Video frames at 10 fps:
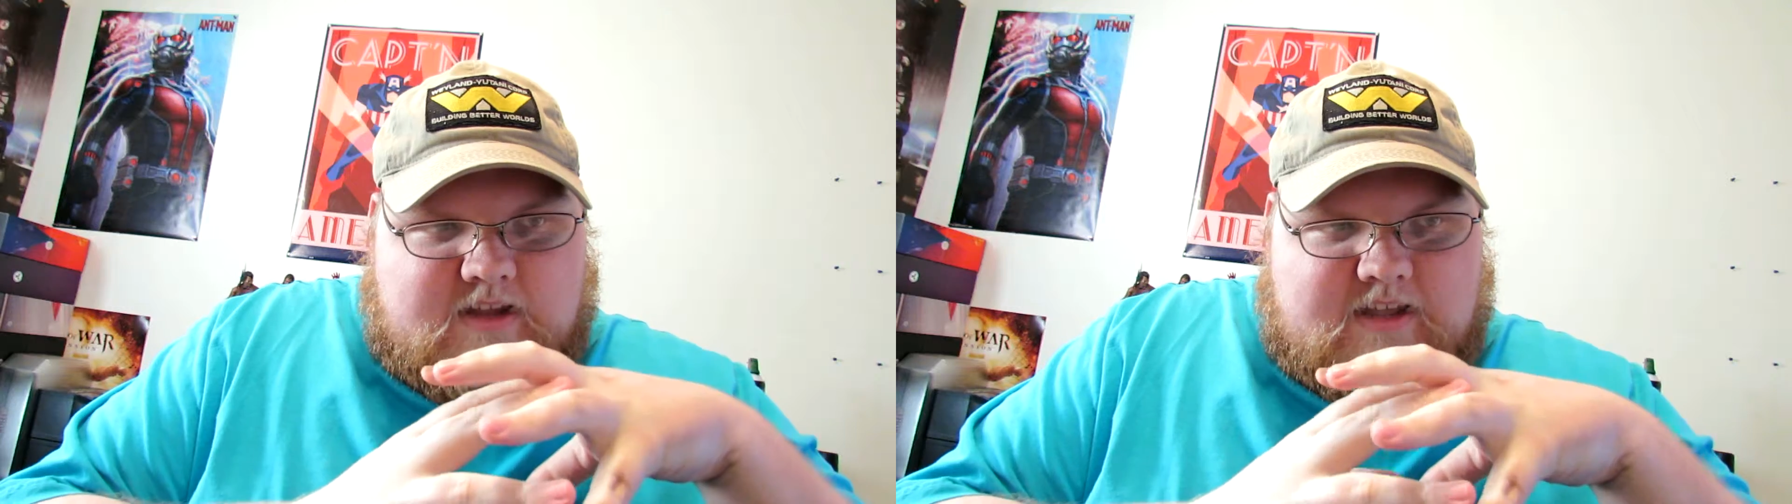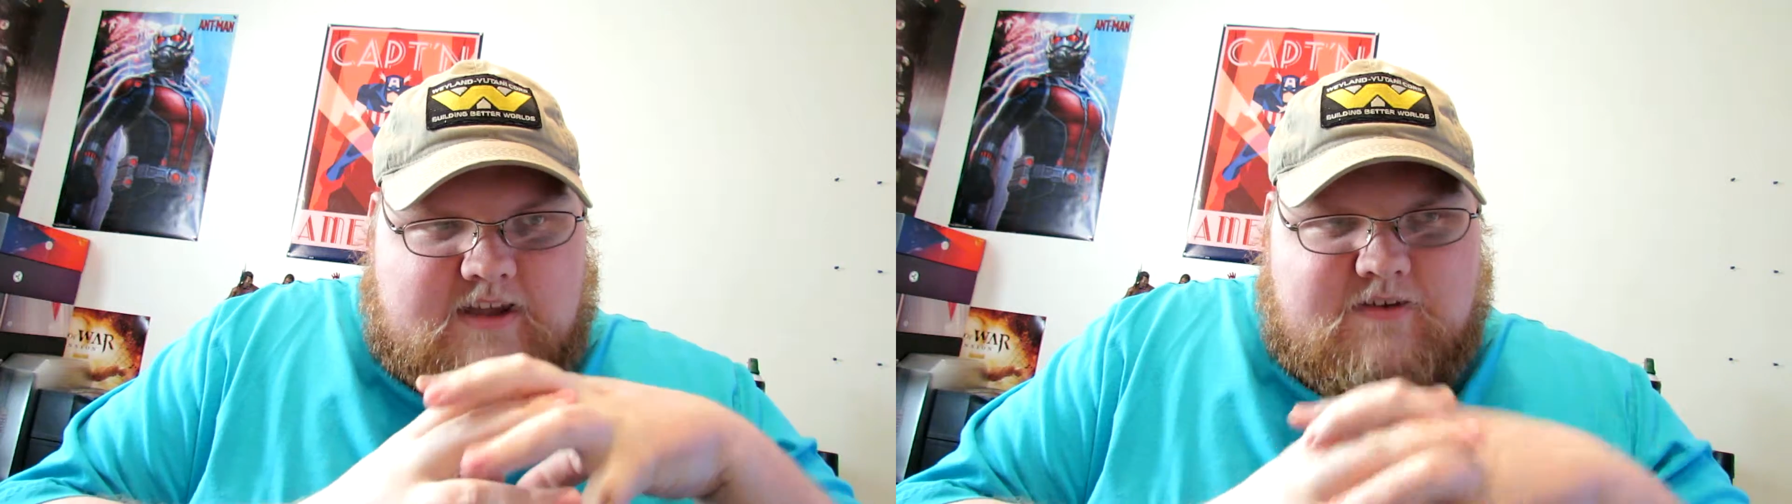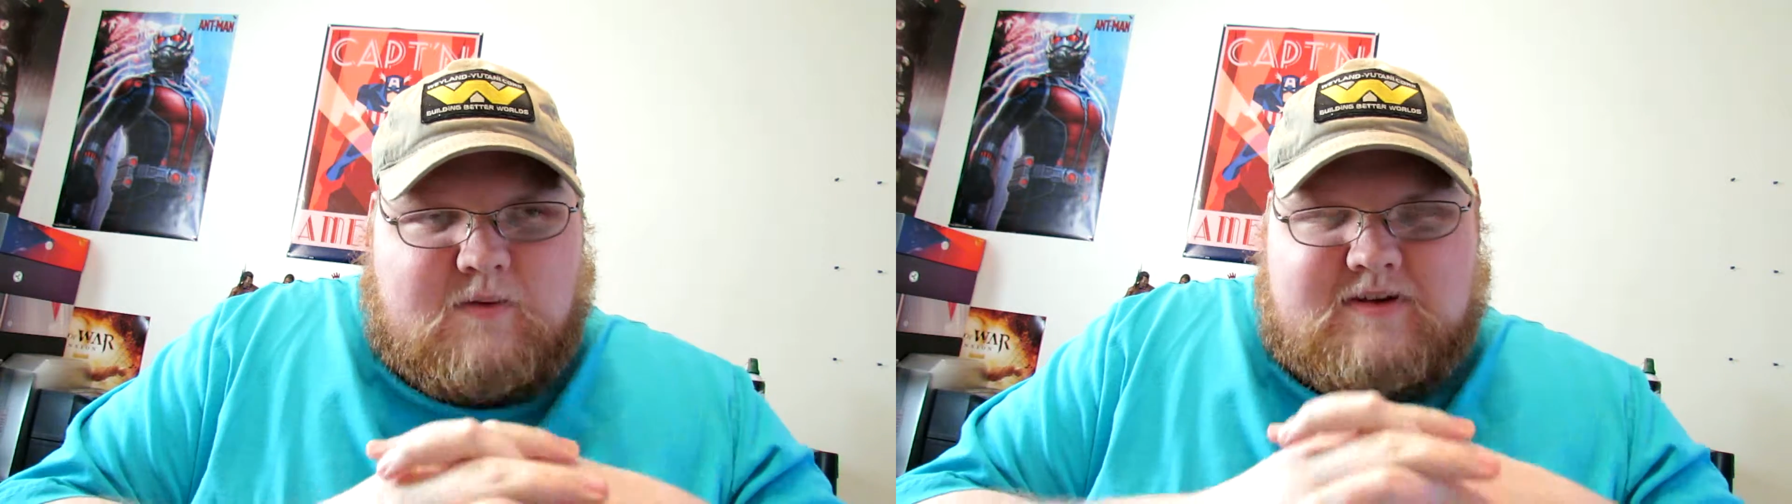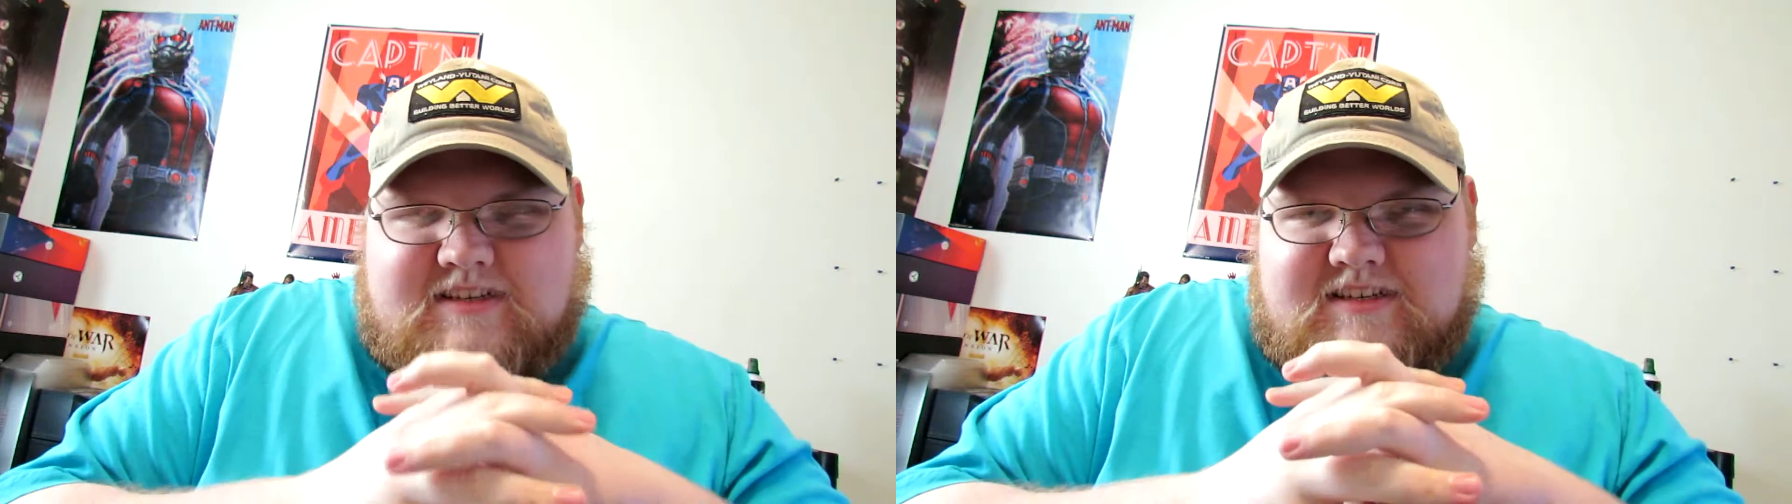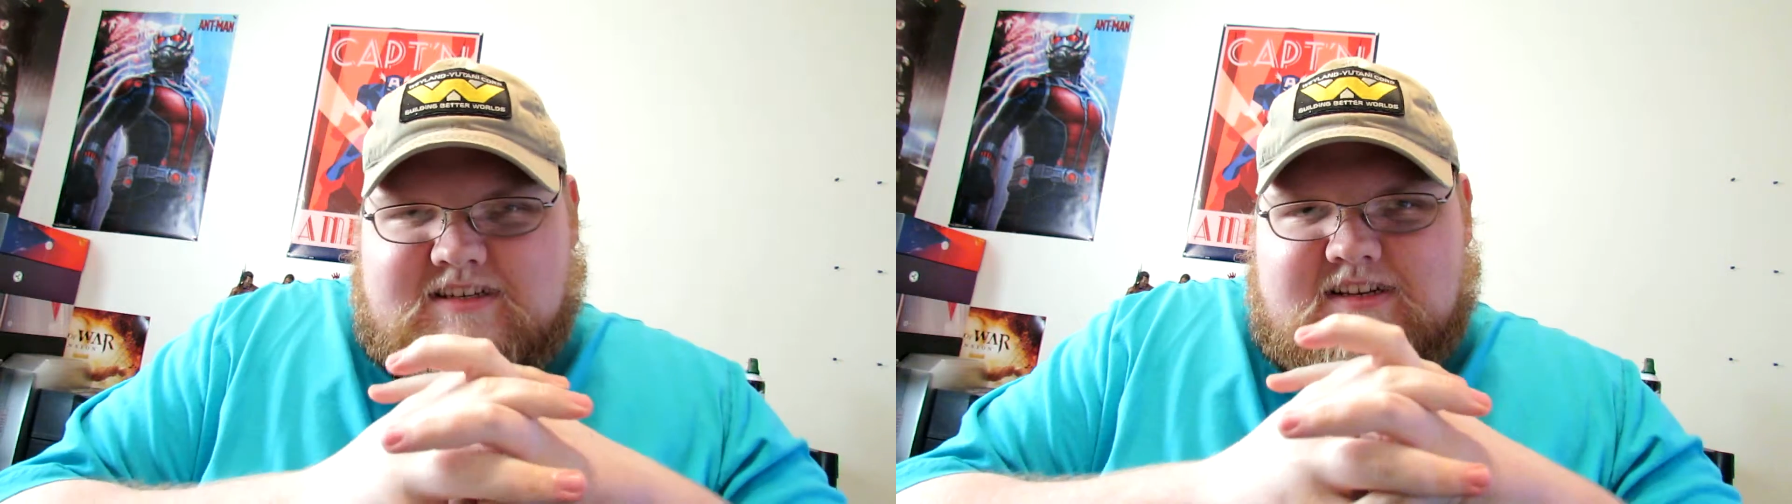even though
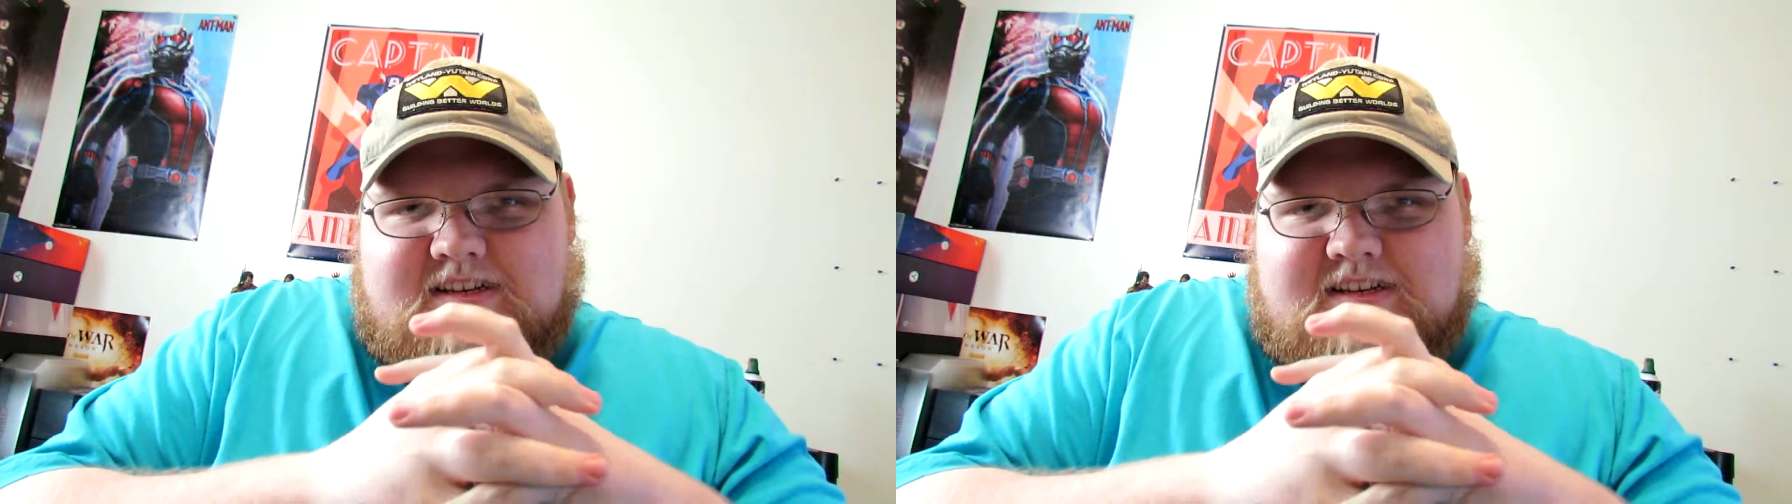it's